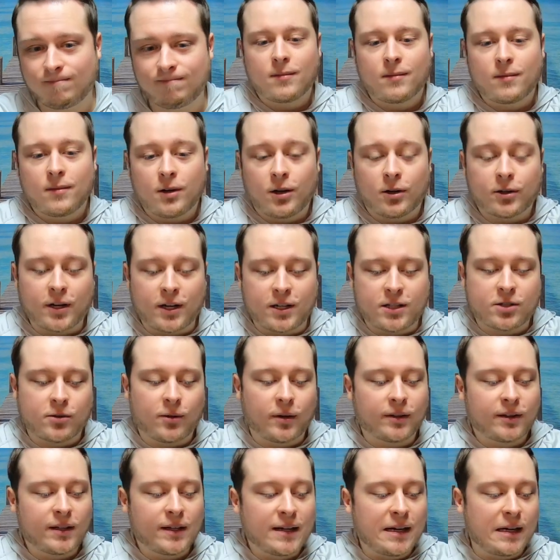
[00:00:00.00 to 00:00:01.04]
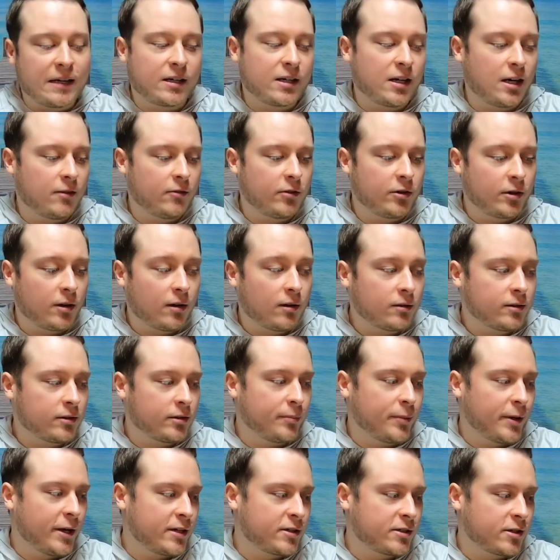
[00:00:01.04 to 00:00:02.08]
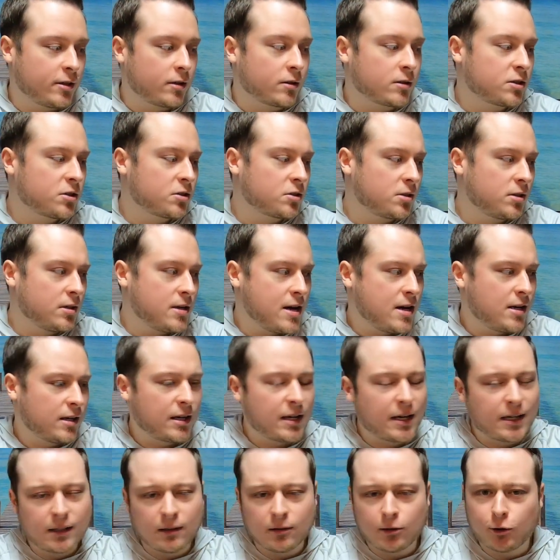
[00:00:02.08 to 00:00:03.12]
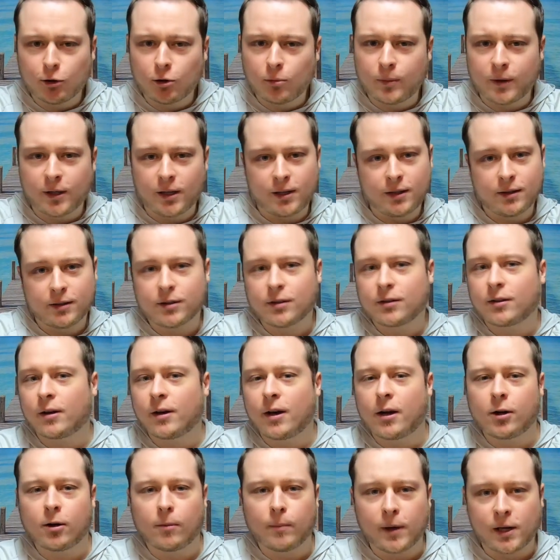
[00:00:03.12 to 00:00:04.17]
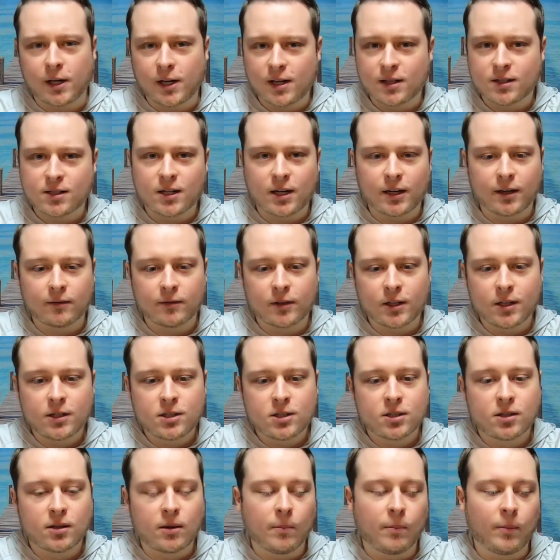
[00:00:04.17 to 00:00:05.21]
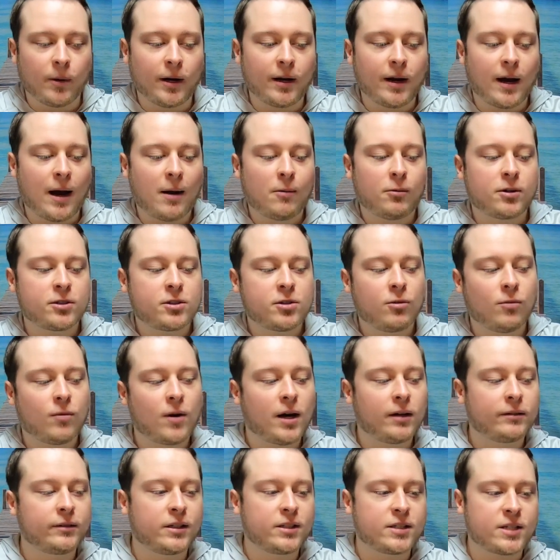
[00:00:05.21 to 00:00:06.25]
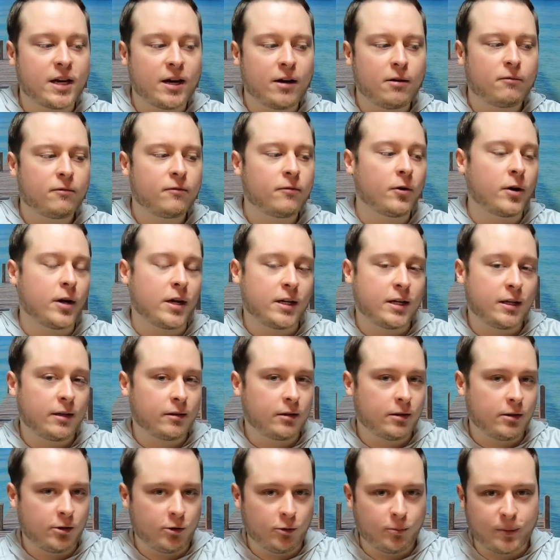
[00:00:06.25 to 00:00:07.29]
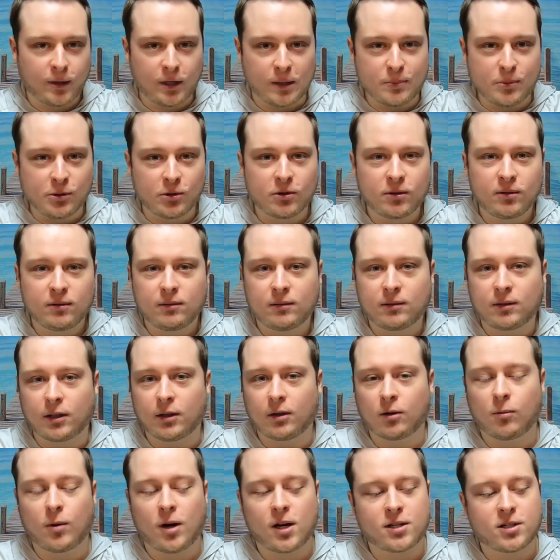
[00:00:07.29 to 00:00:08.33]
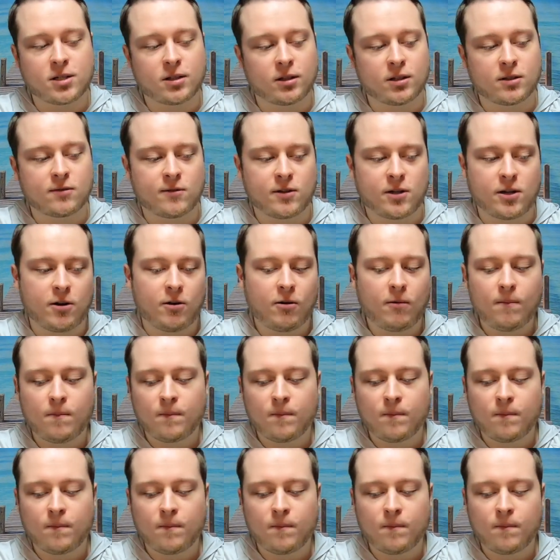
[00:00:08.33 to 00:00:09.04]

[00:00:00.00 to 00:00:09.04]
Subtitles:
Okay, so I think I covered all of the basics and got a little bit into the intermediate side of this, but I want to round this out for any of the new people that are watching this video.